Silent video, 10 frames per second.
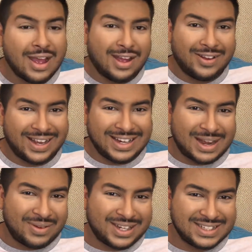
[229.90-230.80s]
Okay,
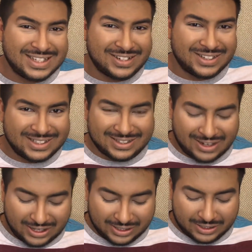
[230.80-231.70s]
now my concealer is
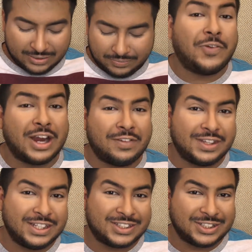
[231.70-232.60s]
on. Before
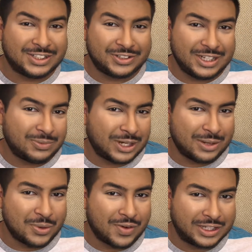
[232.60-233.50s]
everything starts to crease, we're going
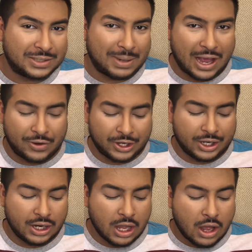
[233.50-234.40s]
to move on to
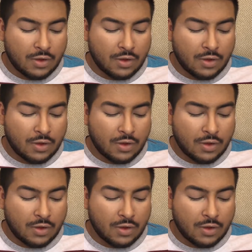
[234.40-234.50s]
powder.